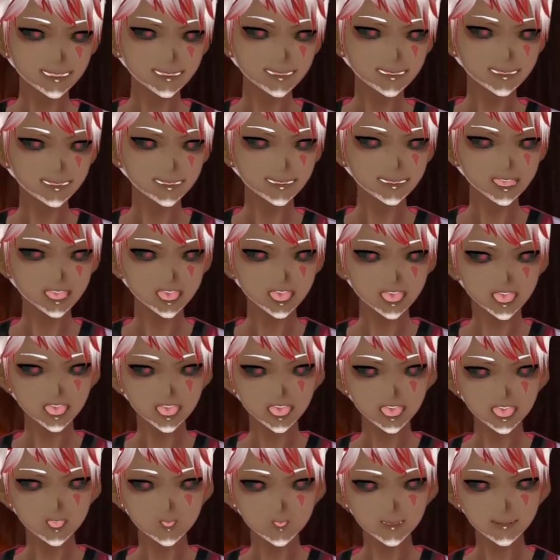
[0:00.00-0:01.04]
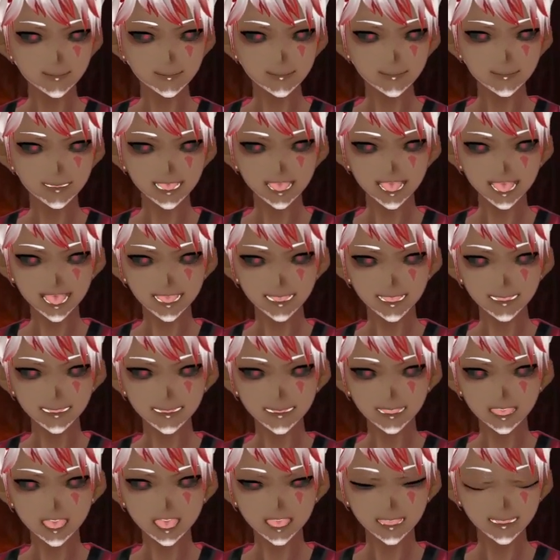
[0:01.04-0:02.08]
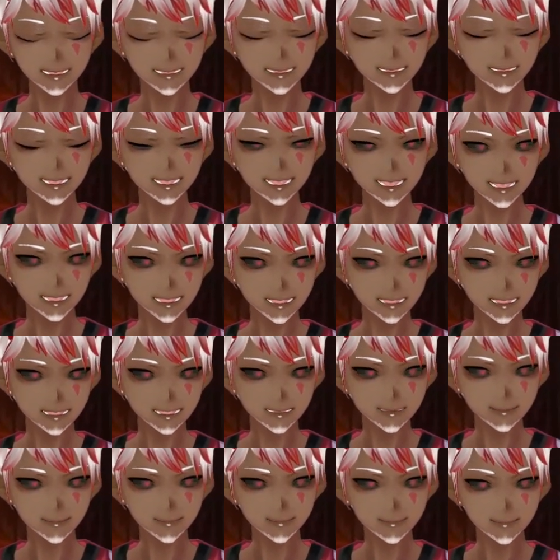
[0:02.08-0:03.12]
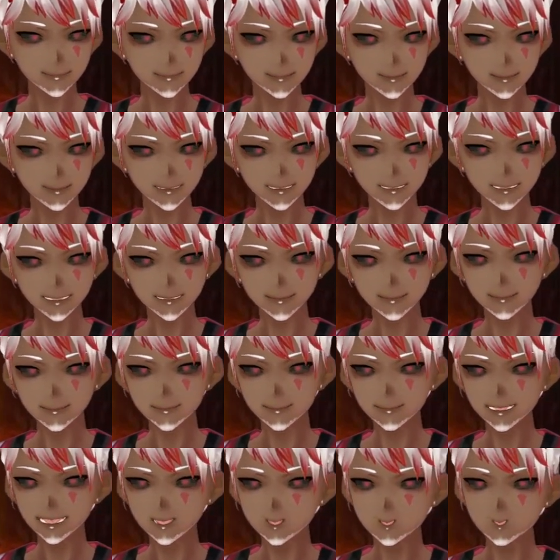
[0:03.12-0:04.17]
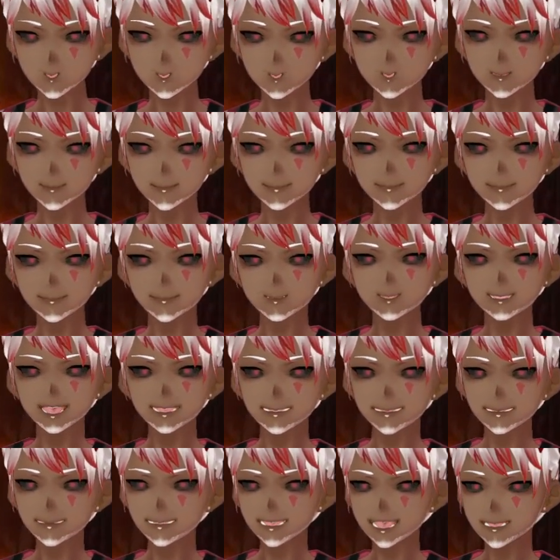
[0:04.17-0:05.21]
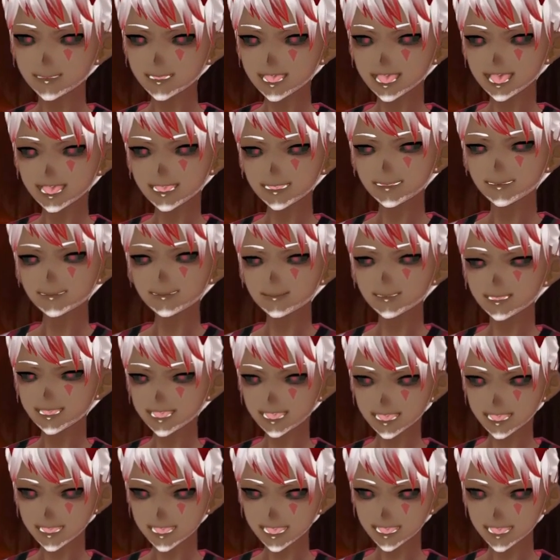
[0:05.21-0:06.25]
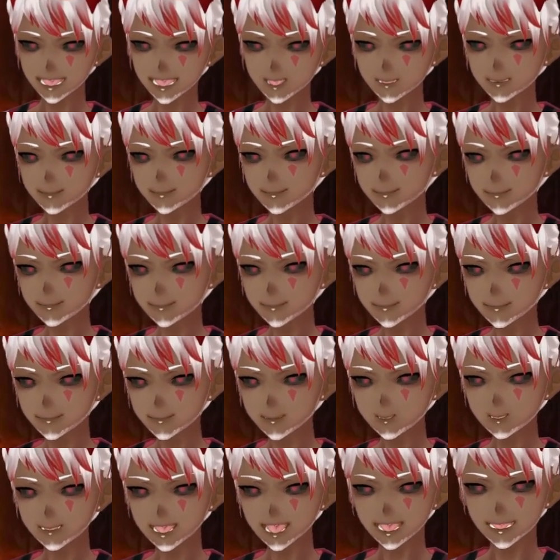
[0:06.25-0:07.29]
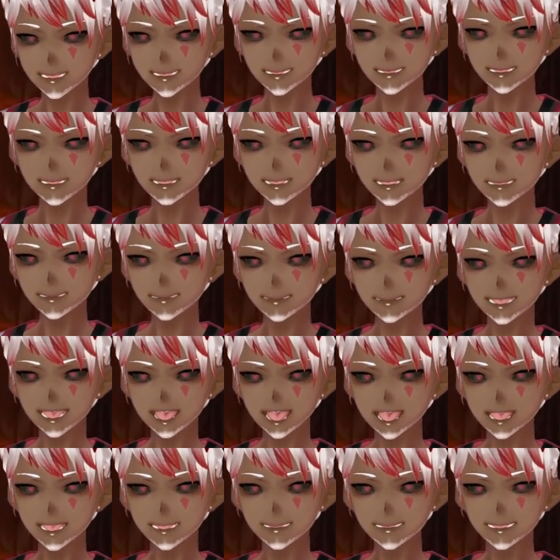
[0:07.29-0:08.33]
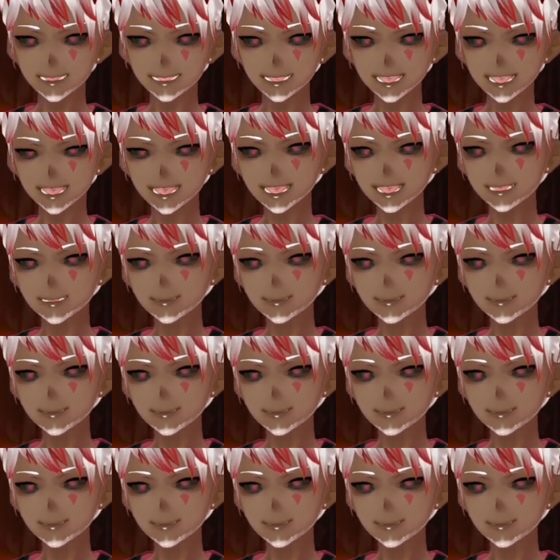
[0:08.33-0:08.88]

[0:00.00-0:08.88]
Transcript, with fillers: no thought, no fear to what I was thinking when I first saw this thing.